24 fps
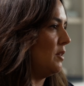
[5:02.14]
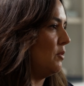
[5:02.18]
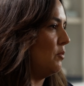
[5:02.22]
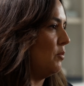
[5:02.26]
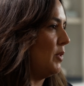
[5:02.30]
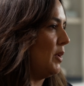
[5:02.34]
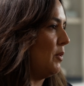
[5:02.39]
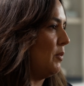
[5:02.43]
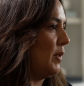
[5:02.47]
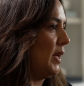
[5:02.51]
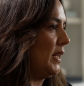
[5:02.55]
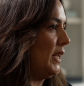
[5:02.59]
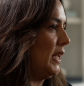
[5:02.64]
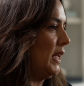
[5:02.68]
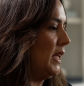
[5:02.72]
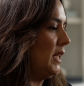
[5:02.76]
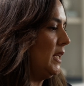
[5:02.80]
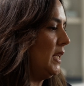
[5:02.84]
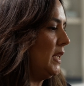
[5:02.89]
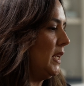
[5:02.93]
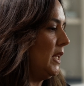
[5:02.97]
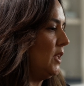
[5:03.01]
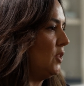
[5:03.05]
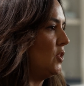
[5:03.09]
We went in
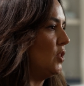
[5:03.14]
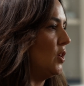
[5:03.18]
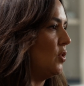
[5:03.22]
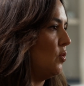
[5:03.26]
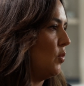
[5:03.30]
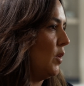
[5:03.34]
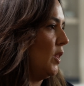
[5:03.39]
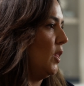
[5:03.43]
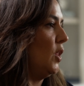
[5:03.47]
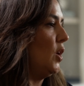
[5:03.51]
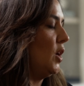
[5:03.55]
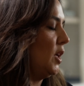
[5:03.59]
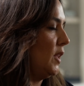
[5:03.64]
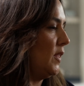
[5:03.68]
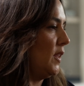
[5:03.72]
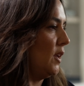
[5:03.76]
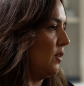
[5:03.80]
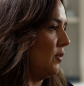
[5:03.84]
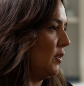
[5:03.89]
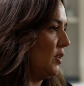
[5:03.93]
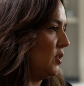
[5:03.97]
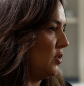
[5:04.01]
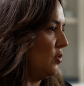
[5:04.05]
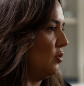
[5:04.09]
and he took one look at the
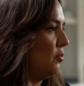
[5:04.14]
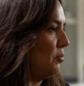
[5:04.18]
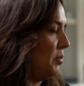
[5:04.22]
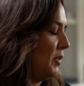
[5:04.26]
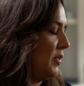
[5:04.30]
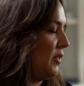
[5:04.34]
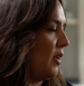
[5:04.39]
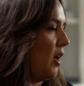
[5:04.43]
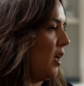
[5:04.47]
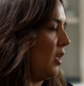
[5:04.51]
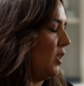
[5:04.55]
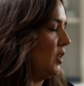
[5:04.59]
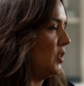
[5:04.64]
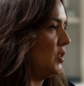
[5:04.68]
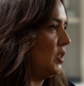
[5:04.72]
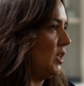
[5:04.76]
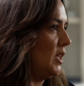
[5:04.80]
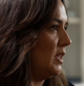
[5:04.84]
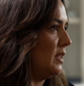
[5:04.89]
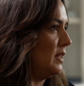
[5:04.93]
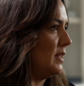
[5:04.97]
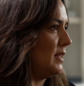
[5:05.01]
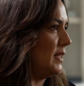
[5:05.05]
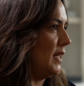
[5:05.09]
original pathology
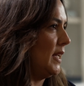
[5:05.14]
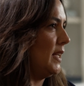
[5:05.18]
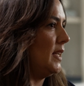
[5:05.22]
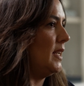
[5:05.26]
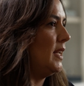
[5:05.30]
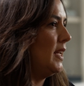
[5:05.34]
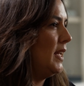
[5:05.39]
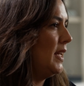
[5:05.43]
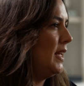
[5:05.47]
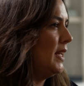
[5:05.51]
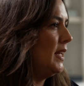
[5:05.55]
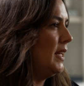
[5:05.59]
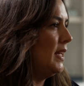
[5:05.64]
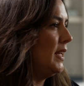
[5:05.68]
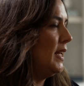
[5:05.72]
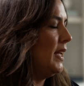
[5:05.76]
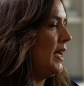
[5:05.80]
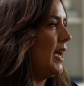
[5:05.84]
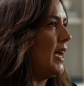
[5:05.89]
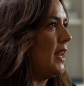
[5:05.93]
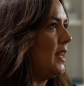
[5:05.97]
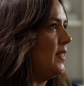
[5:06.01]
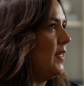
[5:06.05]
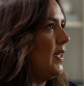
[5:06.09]
and said,
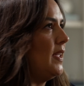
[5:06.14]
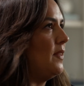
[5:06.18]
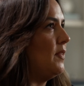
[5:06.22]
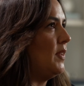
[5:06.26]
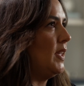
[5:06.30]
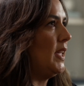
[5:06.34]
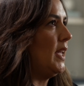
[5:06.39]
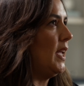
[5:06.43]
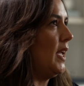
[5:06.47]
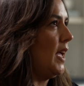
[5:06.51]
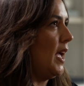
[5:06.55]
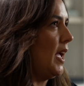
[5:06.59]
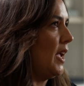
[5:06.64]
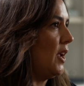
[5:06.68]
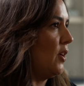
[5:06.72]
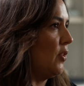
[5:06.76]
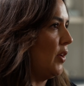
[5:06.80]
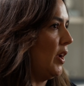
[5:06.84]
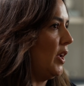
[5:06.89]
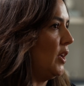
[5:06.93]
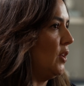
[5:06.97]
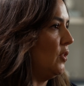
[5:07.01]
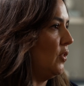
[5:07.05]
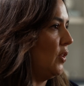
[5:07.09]
how did they even get
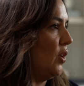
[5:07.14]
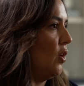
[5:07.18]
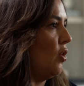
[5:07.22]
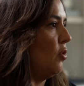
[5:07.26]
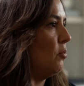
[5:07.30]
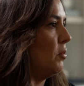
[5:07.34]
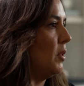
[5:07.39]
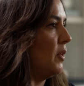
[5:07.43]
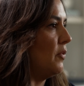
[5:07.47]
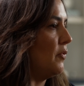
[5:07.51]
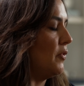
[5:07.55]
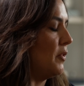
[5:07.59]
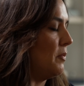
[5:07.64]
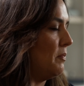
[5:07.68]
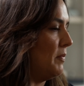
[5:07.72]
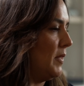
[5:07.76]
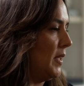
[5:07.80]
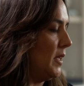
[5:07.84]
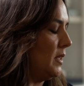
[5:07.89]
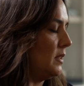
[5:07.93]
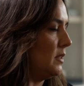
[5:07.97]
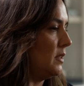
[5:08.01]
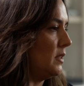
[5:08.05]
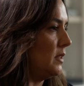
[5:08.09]
high-grade glioma from
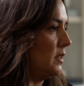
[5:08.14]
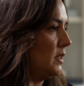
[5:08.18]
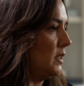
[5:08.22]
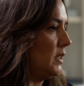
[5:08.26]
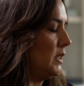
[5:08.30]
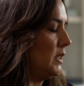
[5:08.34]
this?